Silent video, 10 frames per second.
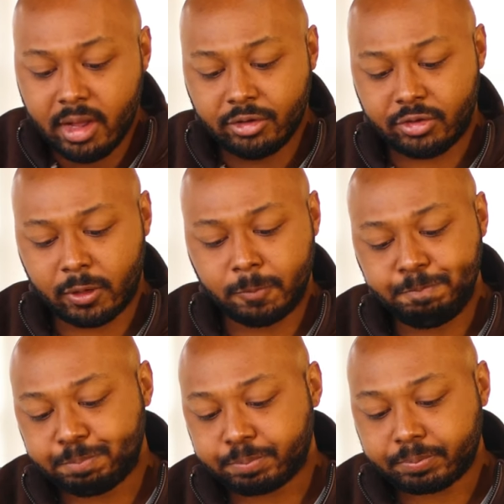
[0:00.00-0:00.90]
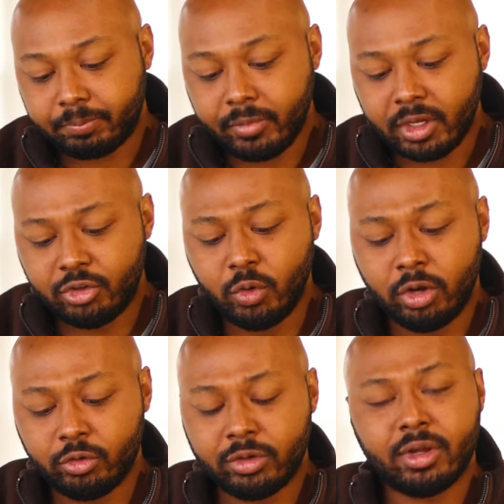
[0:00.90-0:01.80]
So
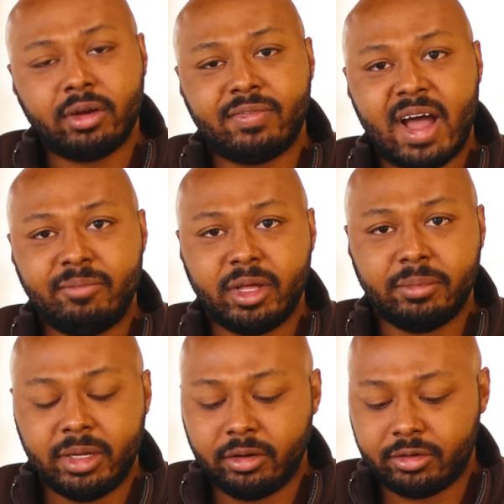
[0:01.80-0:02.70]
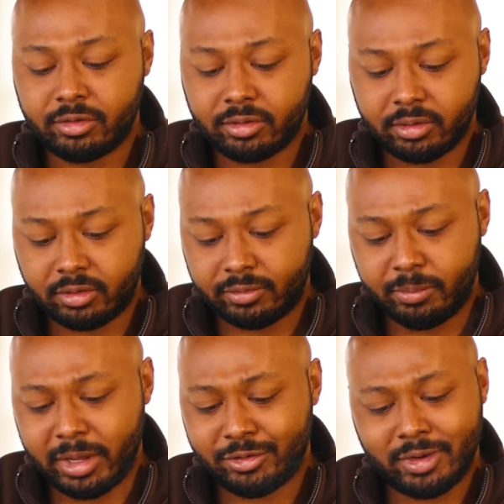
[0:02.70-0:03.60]
235 millimeters. So if you
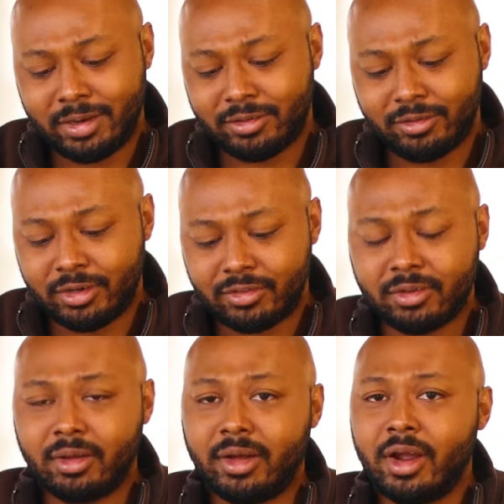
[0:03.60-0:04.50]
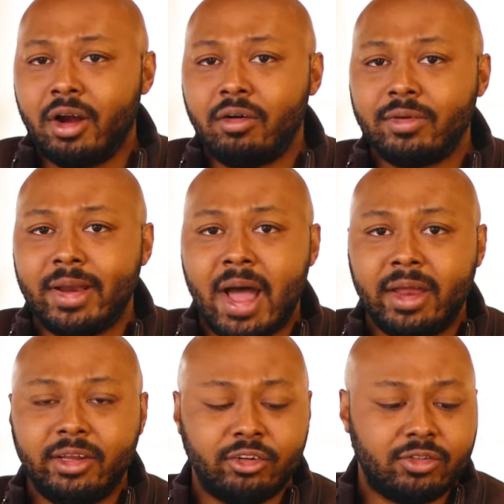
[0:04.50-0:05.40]
measure that, it's just a hair over
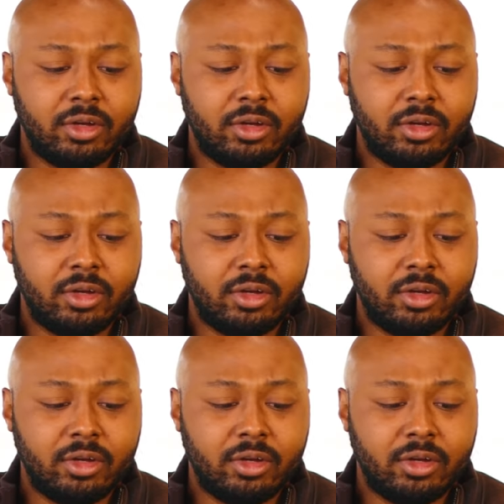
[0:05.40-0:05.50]
9 inches.